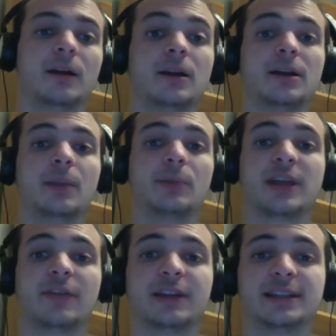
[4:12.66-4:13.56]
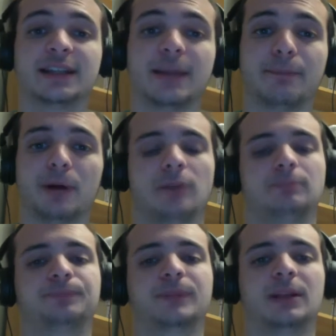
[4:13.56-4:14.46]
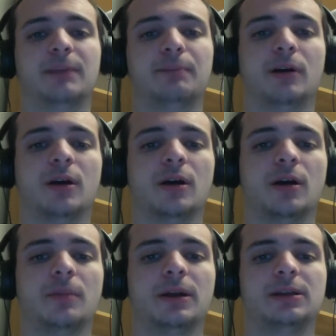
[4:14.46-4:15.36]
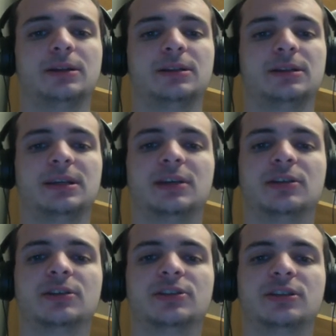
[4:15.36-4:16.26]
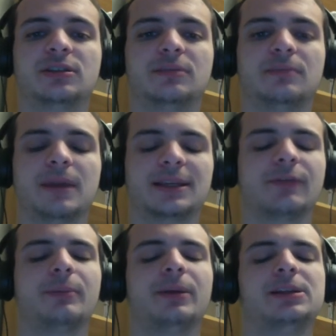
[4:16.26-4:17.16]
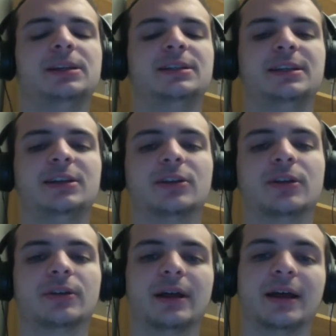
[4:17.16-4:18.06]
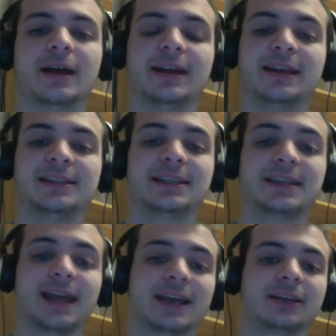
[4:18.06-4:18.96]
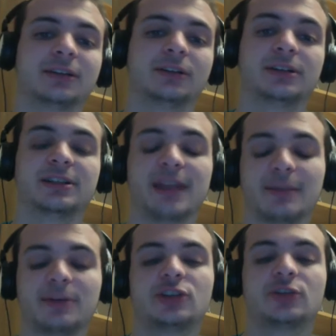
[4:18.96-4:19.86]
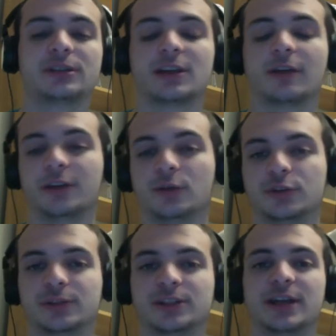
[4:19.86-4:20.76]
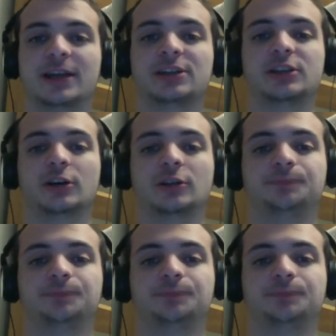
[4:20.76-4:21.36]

Number 7 is Light Bomb. Light Bomb makes every minion deal its attack, or its damage to itself equal to its attack. So